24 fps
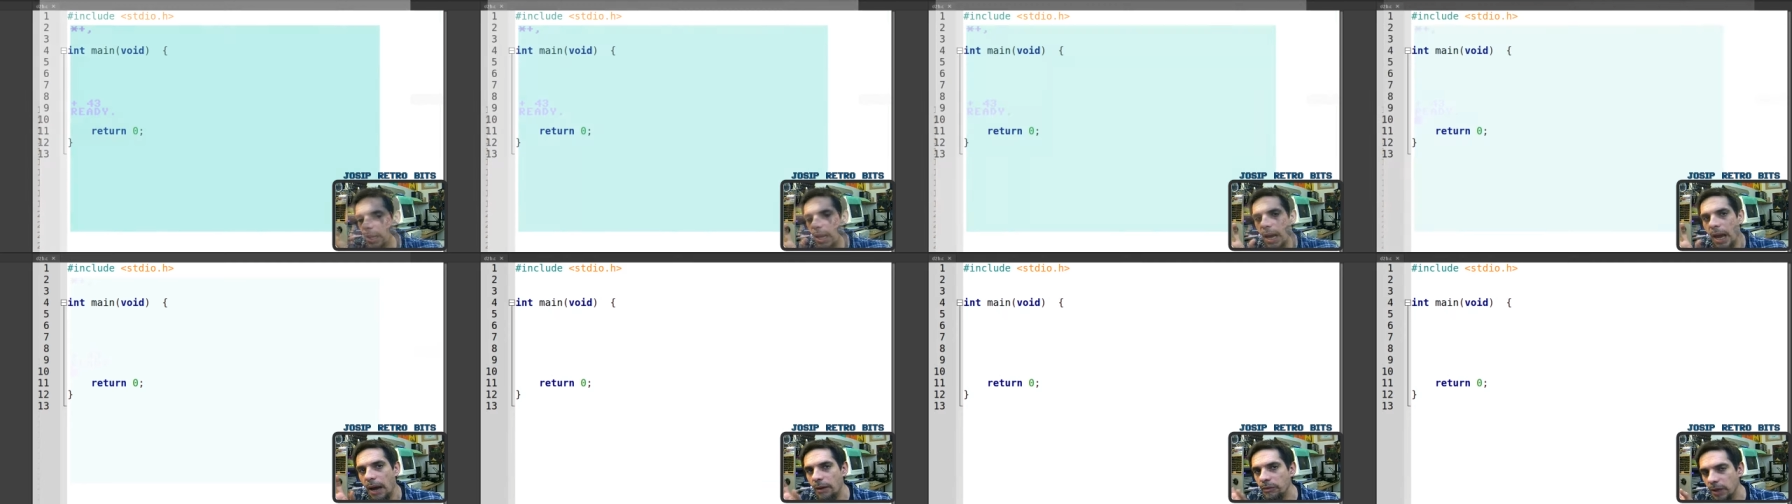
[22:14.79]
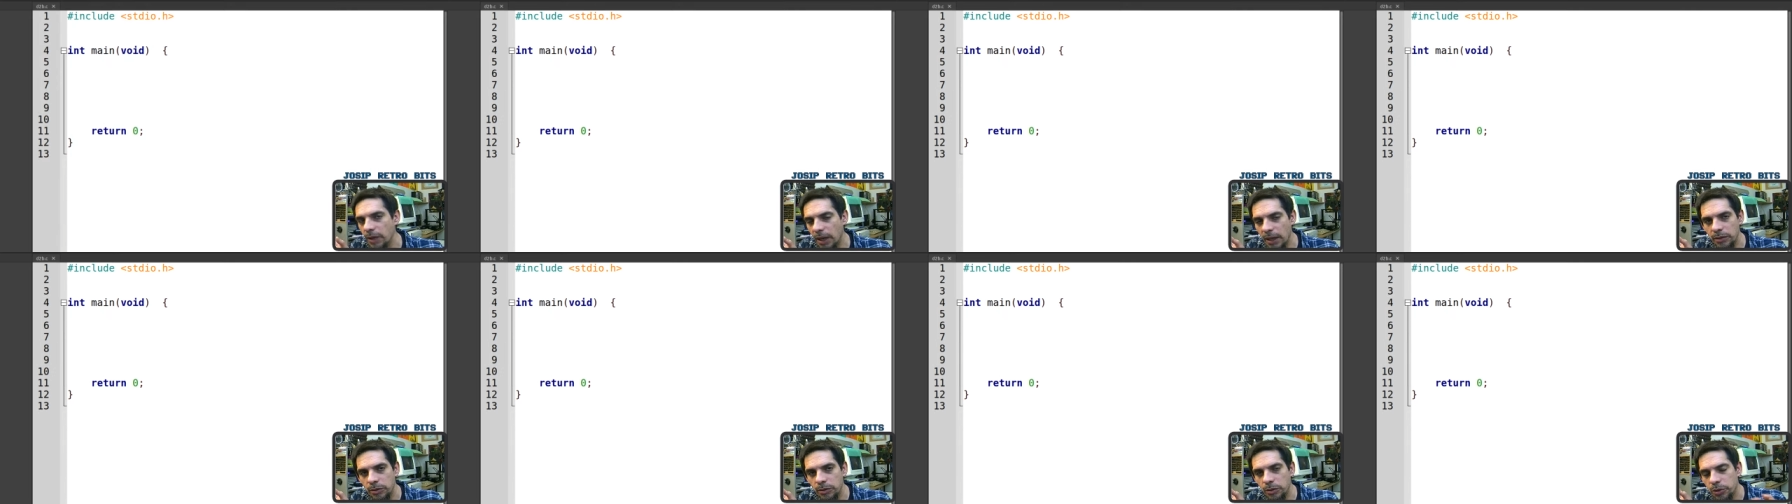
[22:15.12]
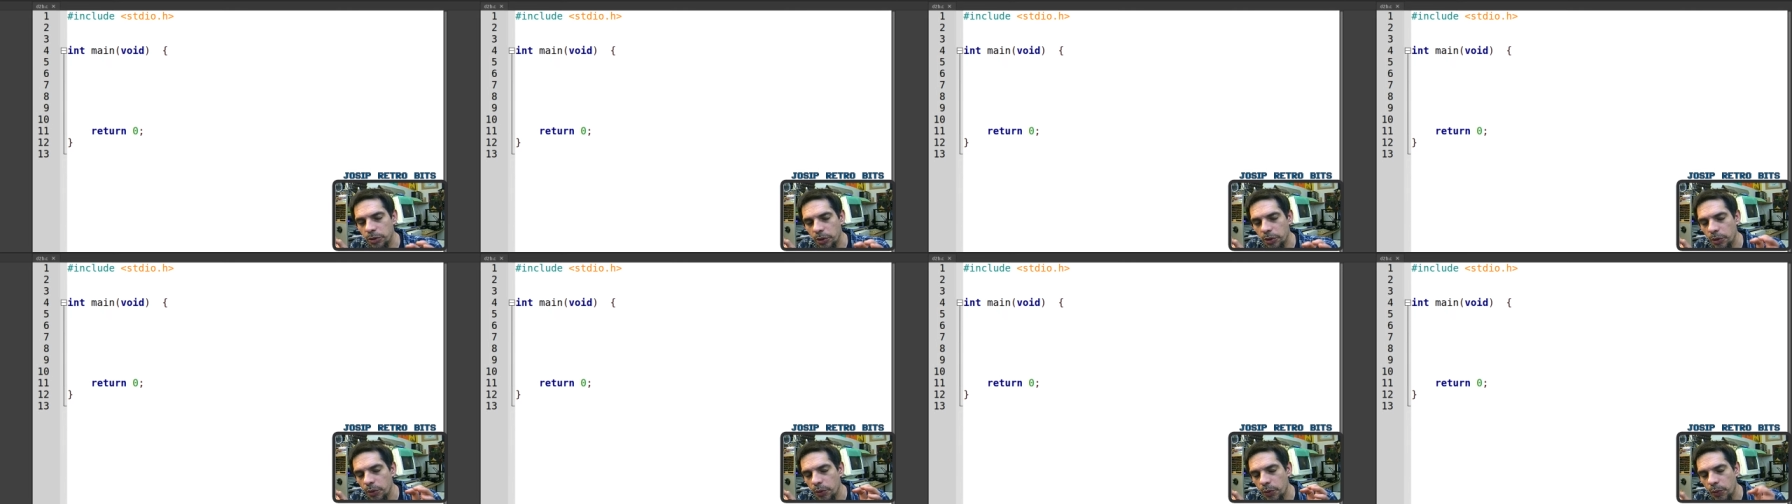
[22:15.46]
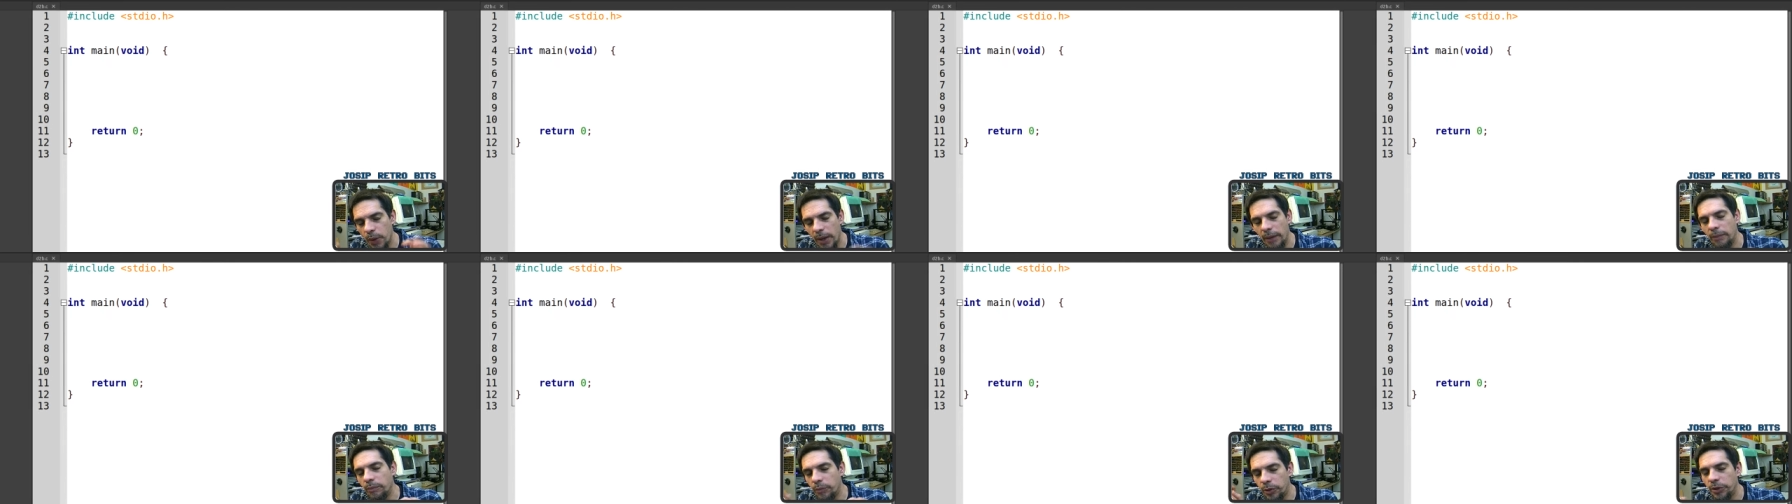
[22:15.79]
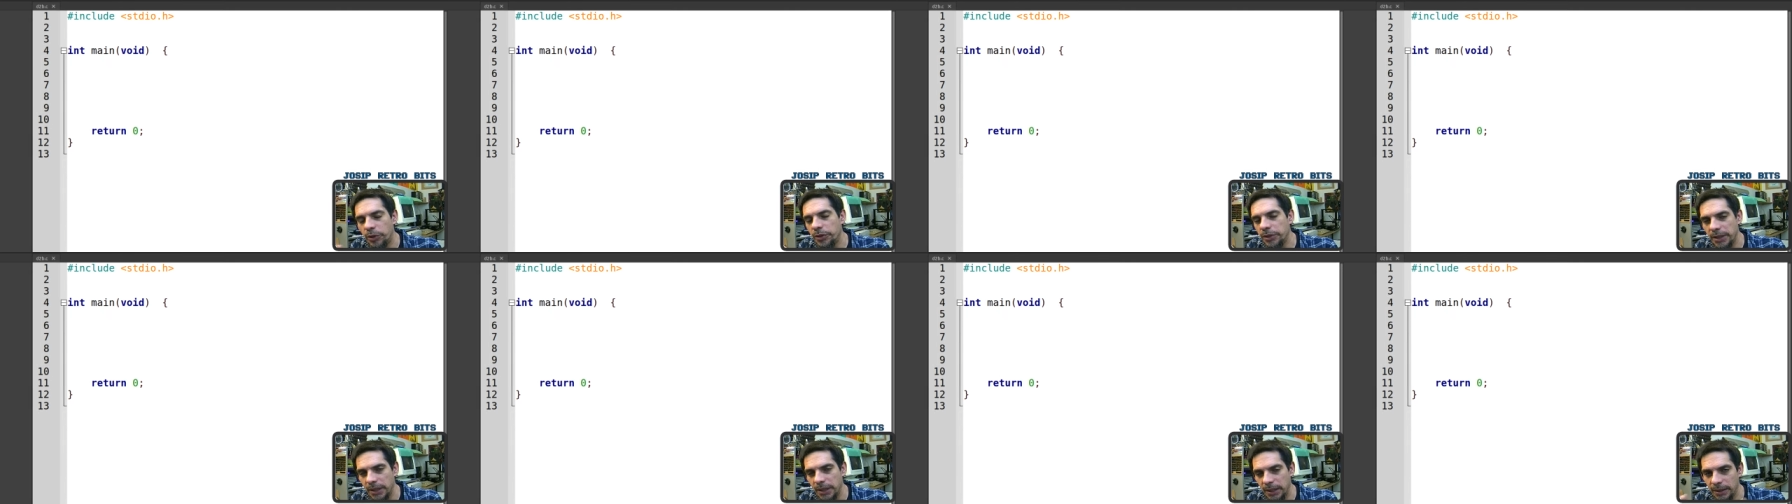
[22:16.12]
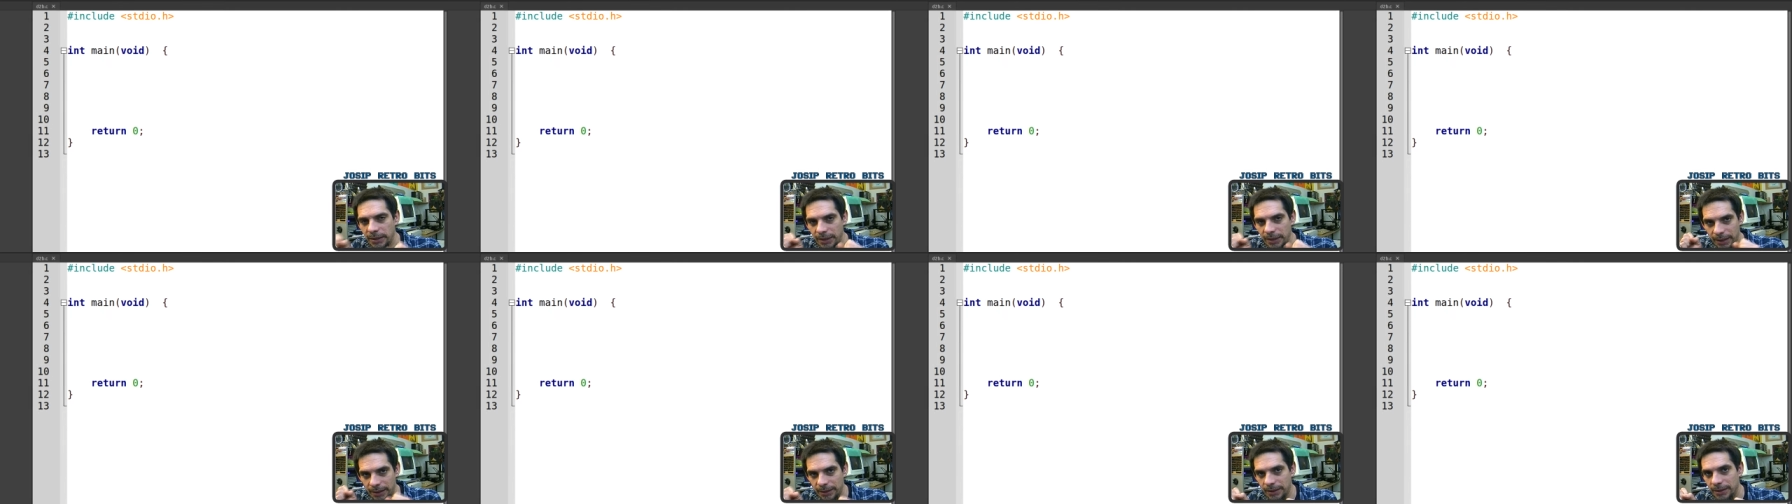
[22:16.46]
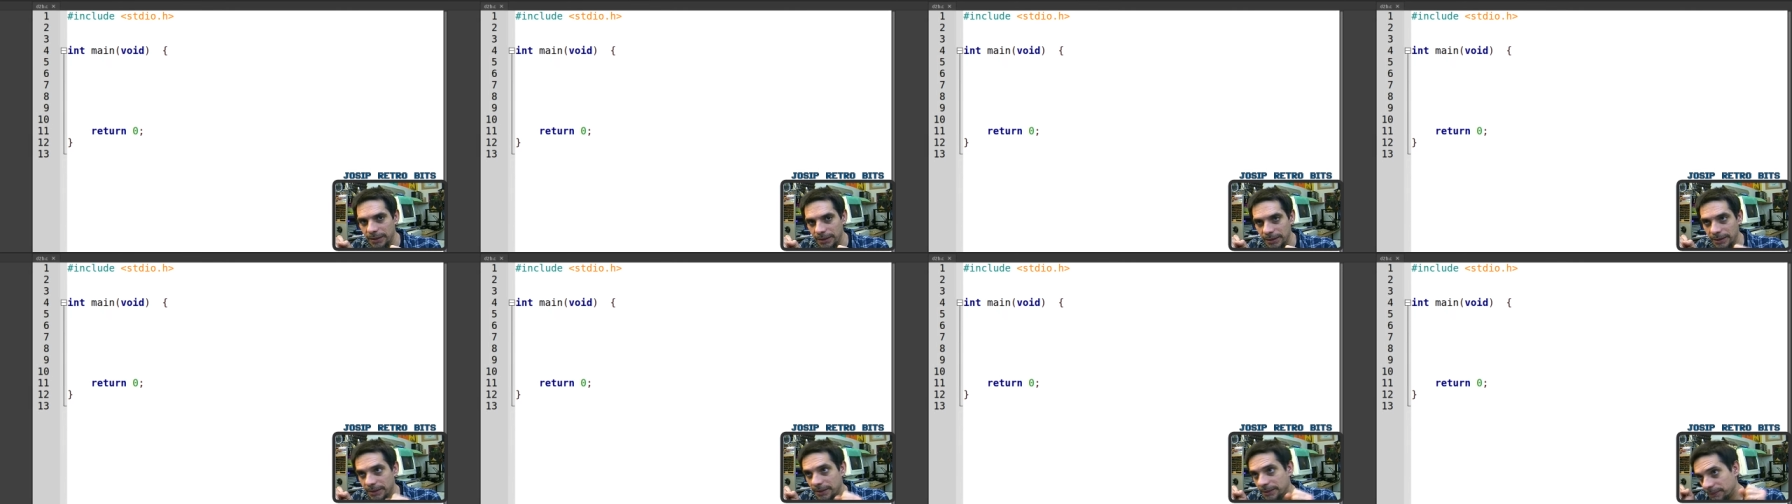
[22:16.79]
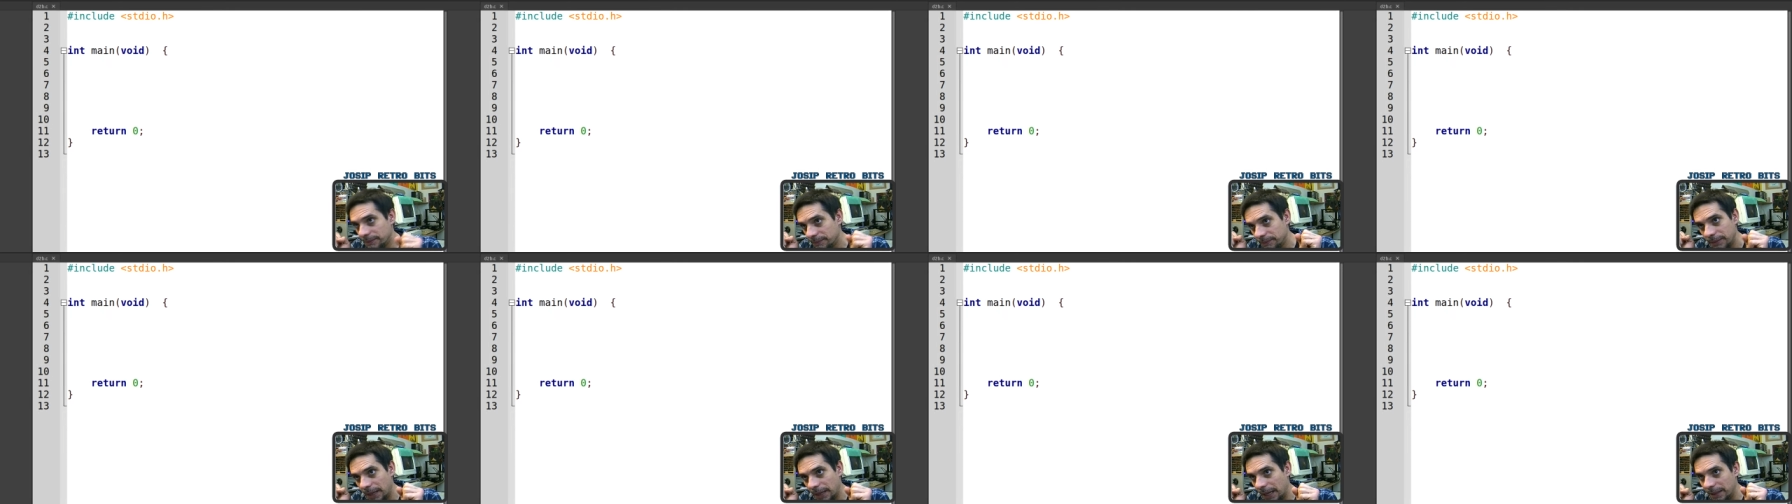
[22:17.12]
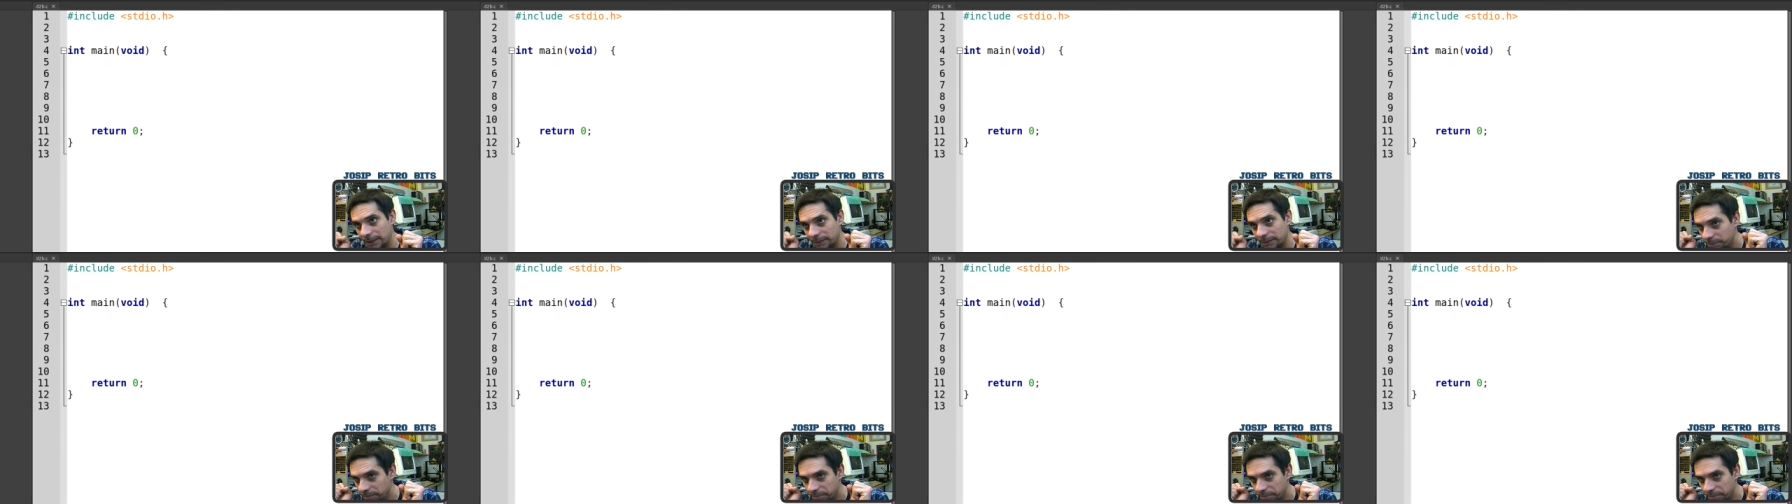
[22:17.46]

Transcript: I would like to show you one more thing that is like